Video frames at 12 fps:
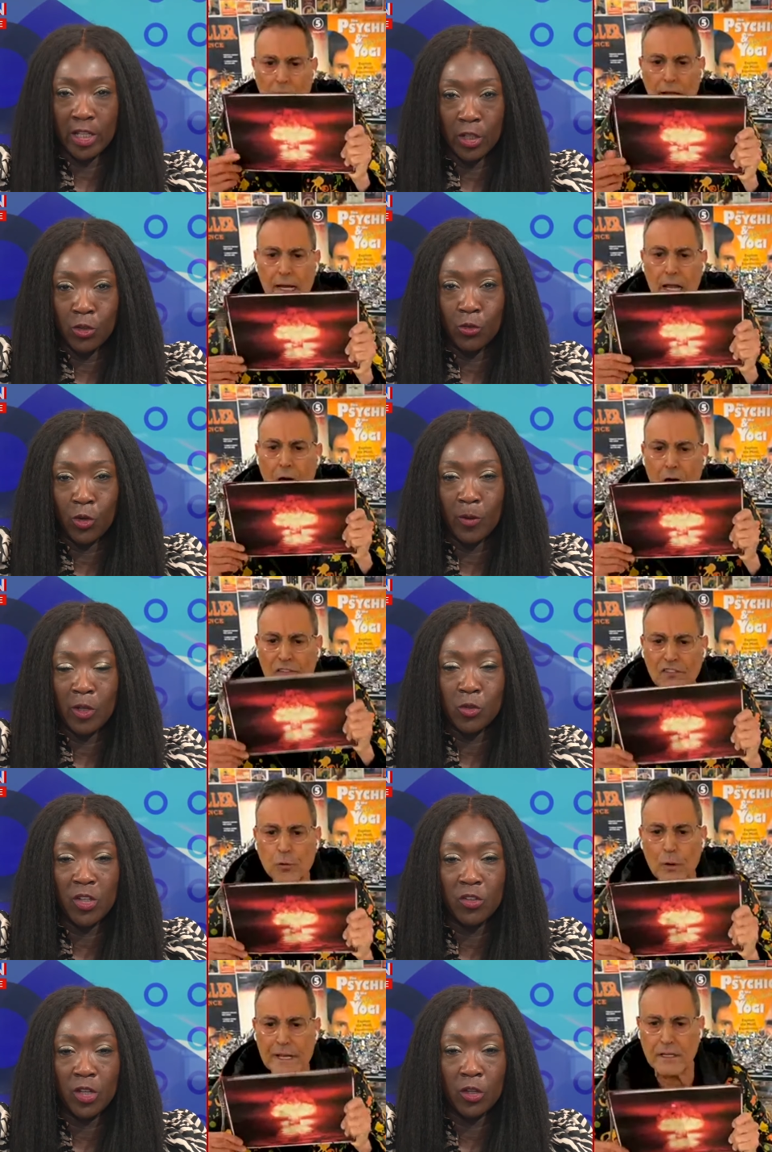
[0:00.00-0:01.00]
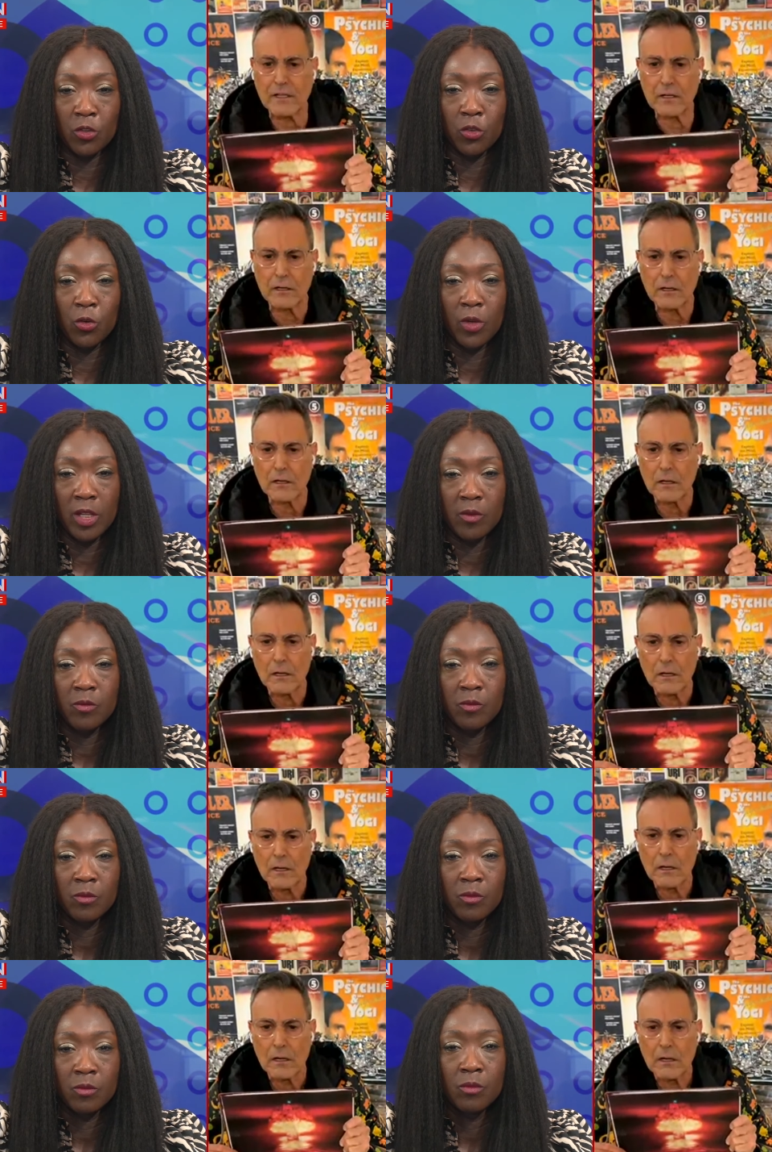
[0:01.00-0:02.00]
Speaker 1: Only last week. Sorry.
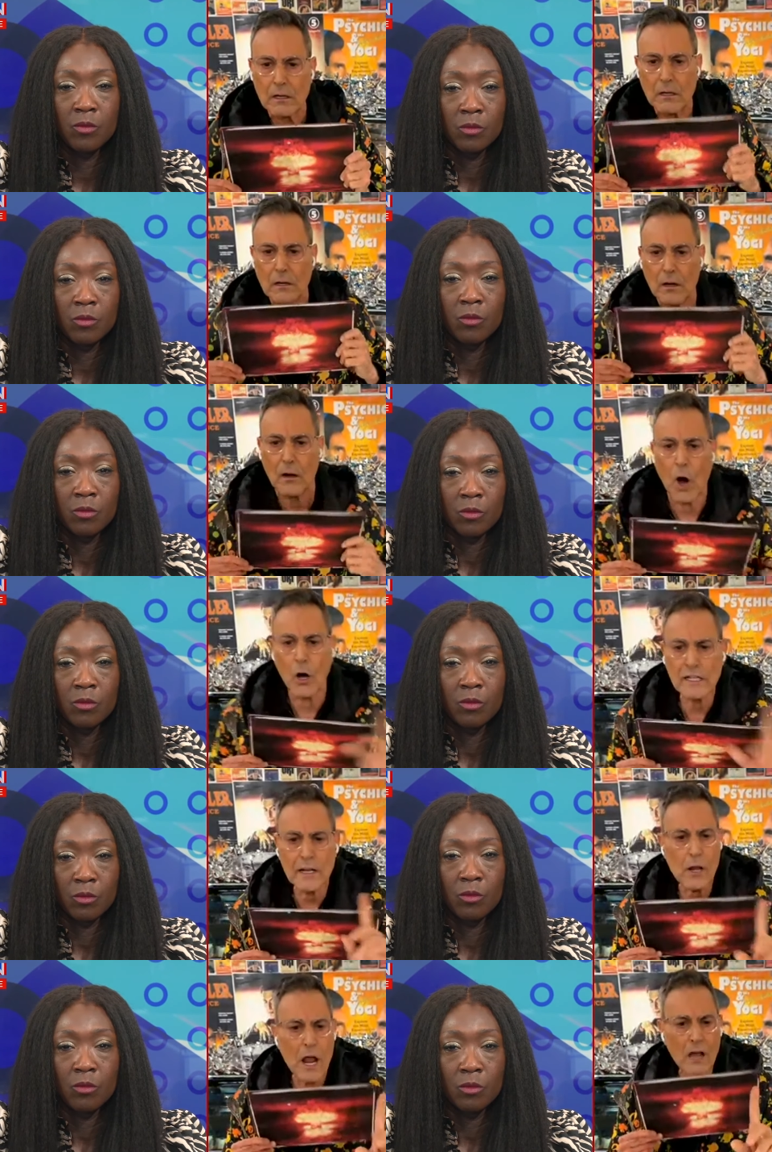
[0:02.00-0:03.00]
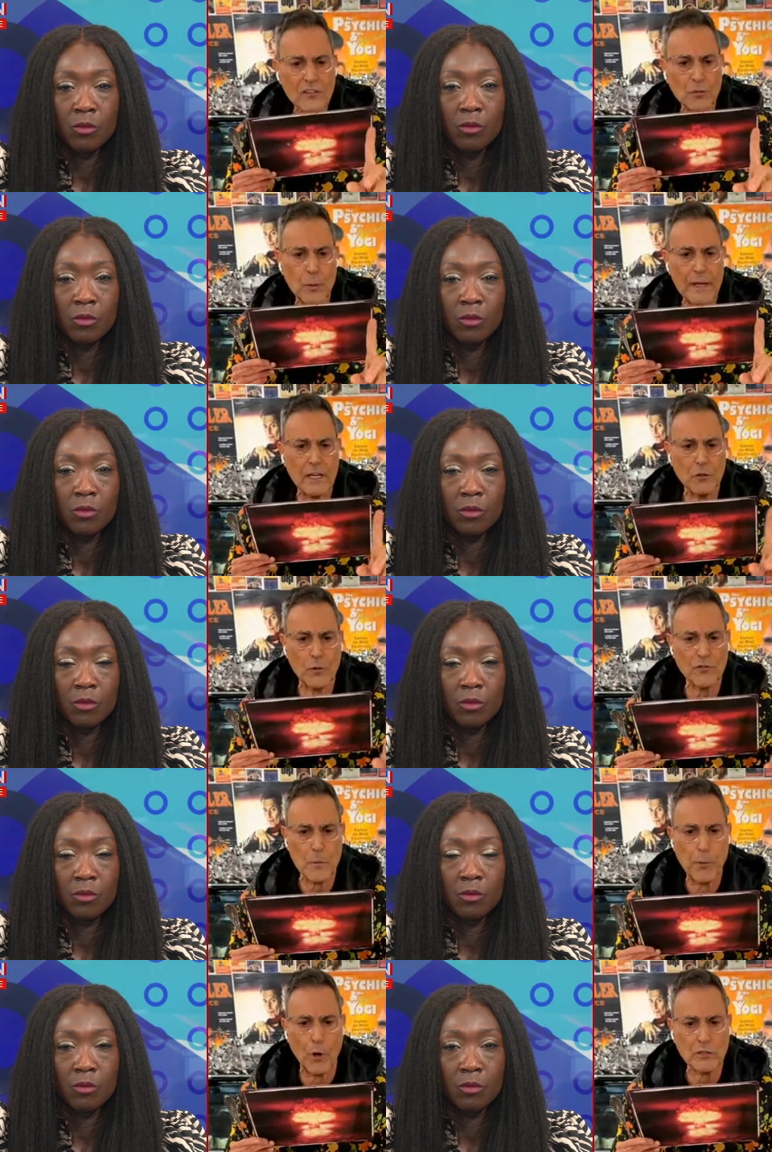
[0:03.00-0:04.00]
Only last week it was
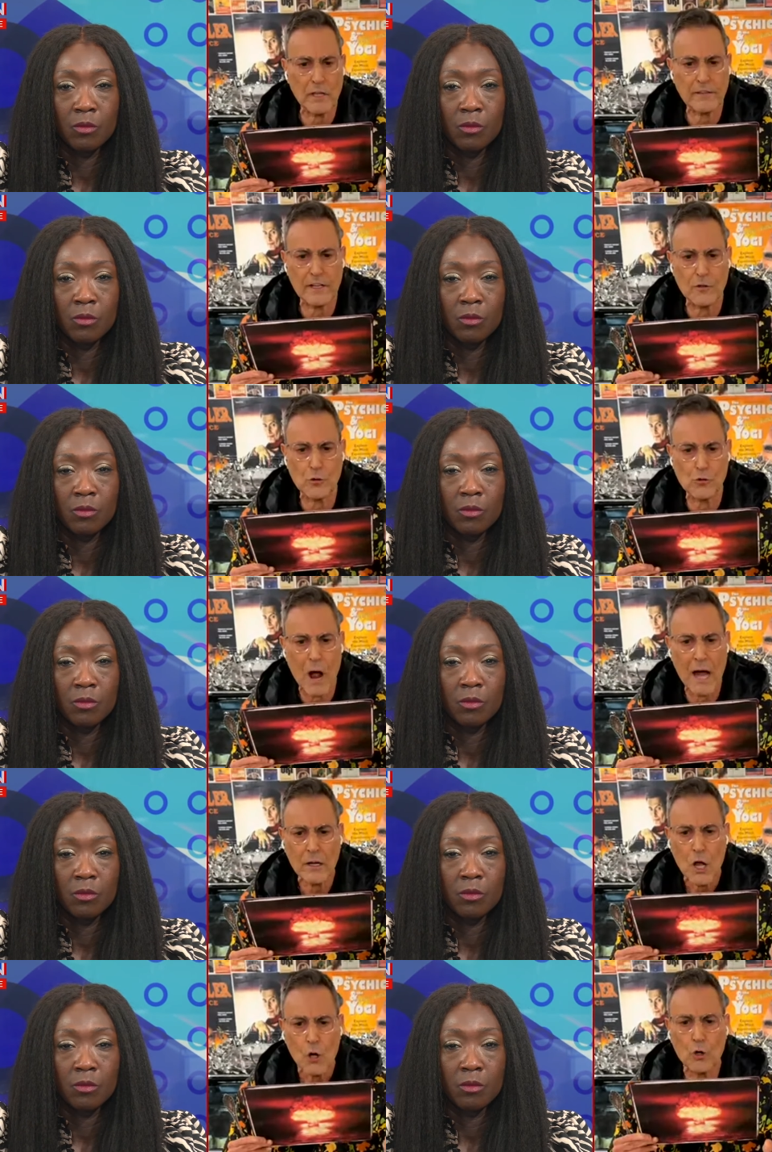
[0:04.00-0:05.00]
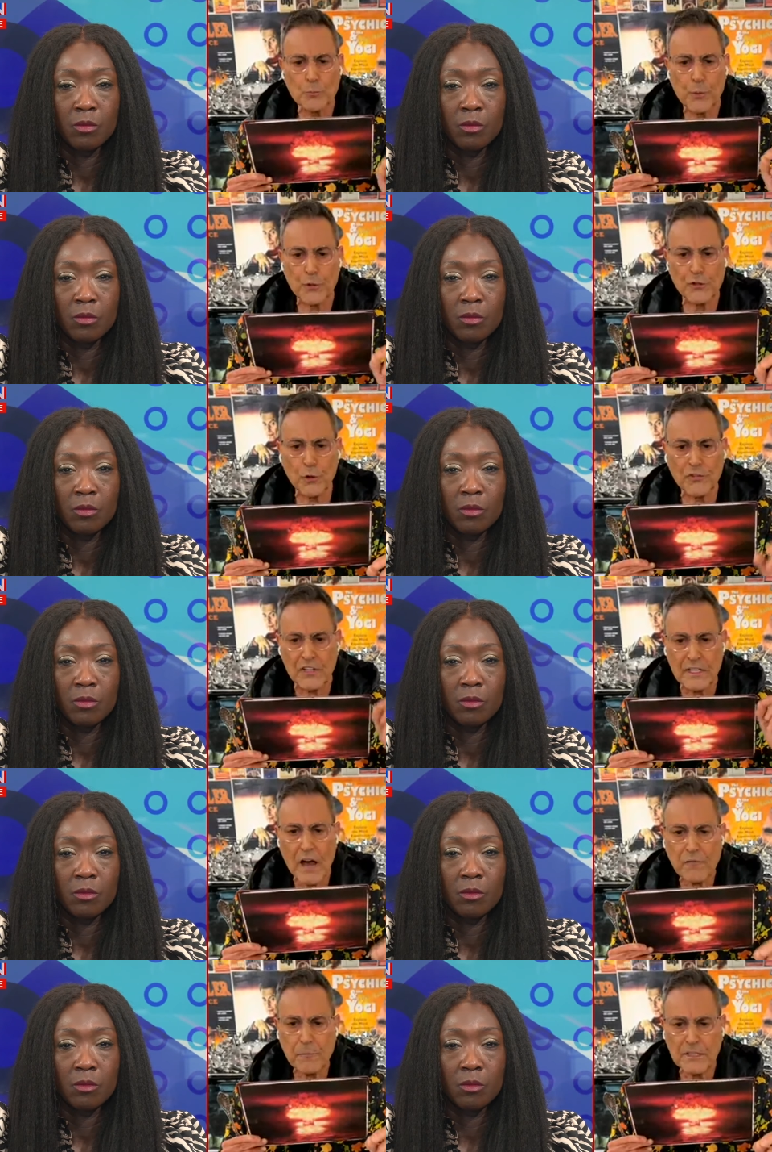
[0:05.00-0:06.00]
reported that Iran could produce
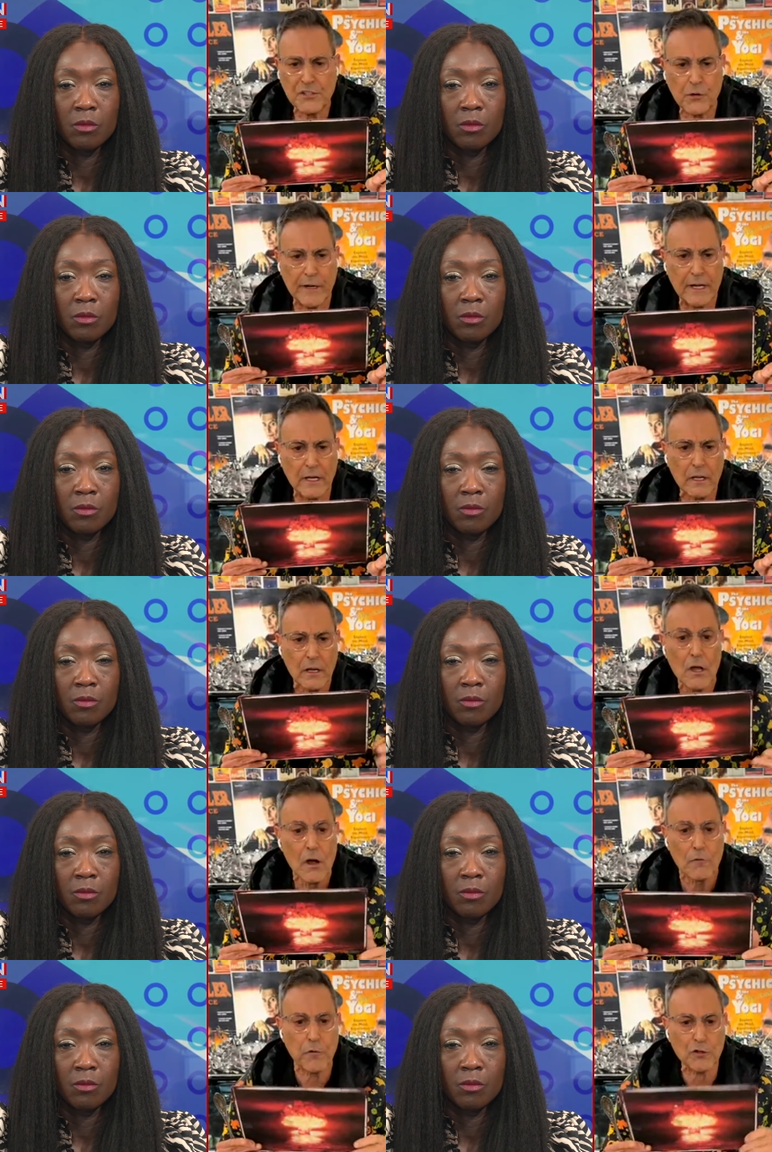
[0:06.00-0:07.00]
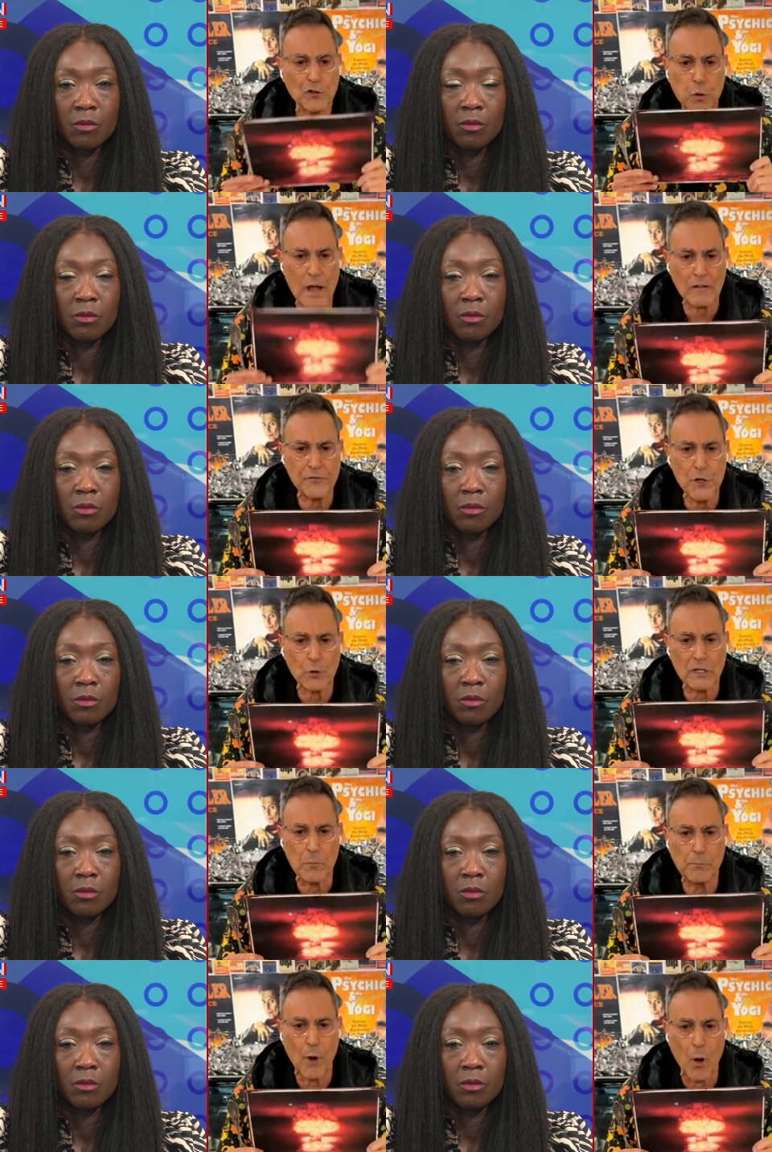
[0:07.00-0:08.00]
enough material for 12
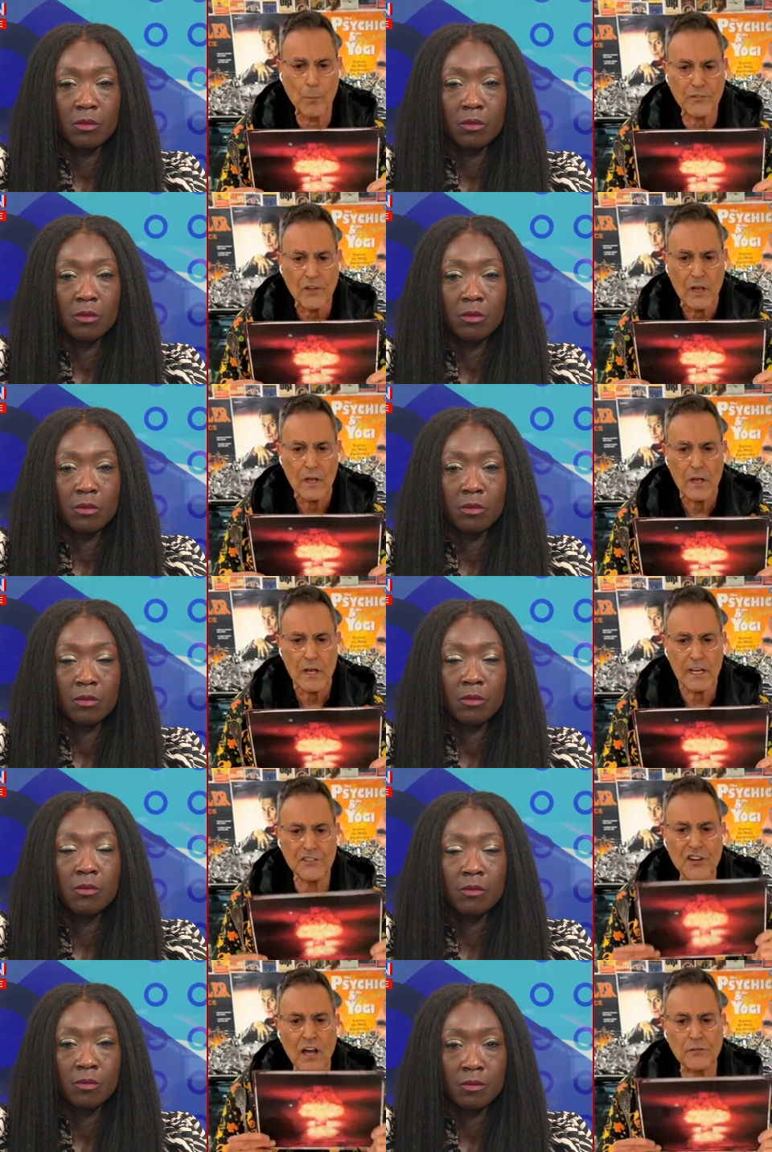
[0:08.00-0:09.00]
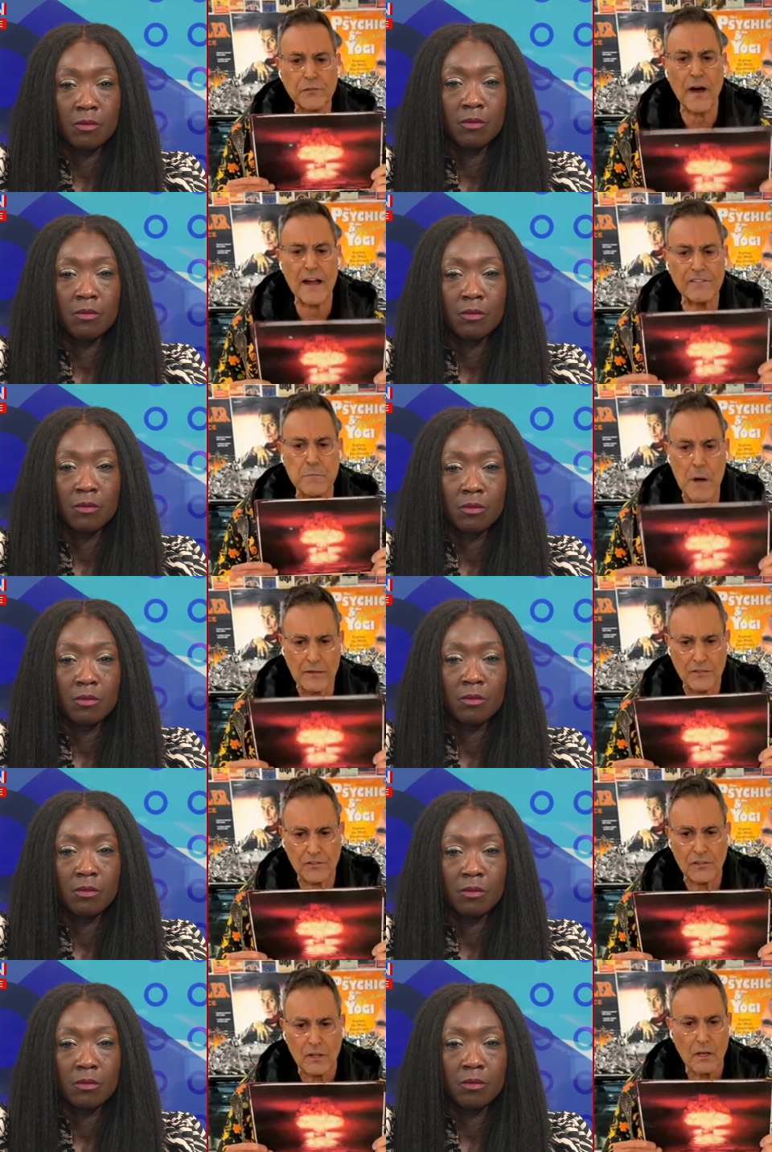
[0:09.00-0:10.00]
nuclear bombs in just five
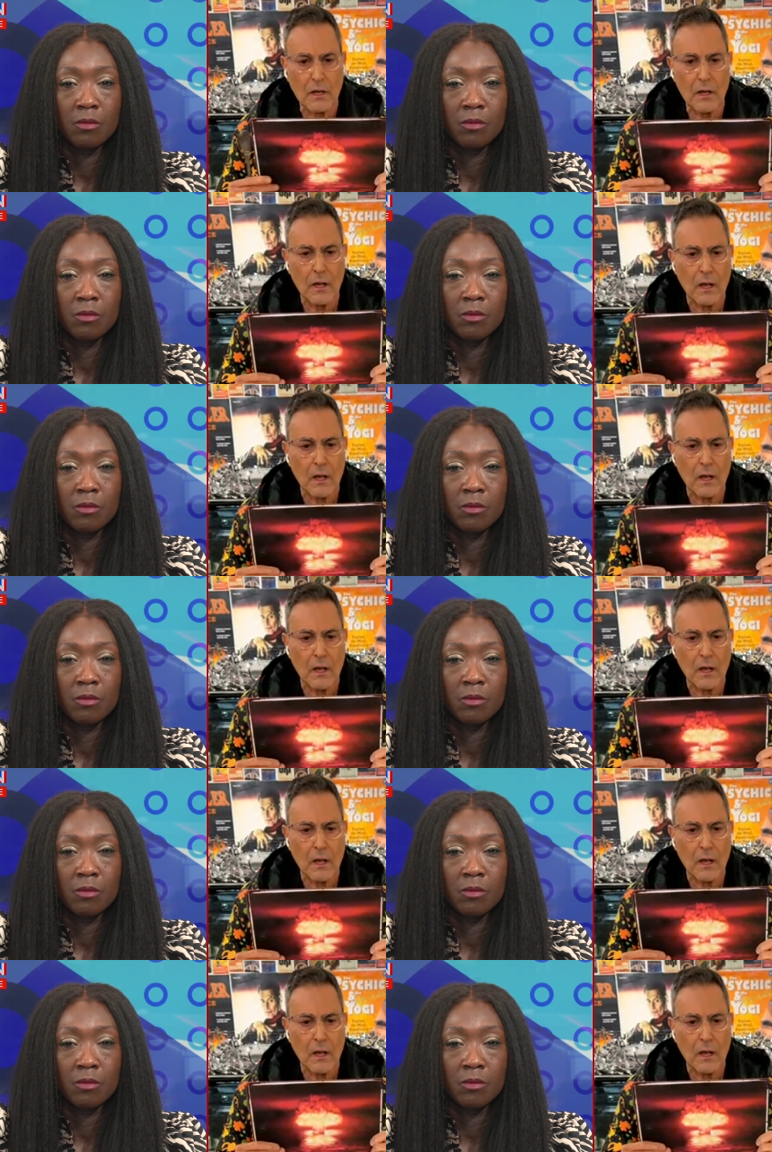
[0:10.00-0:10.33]
months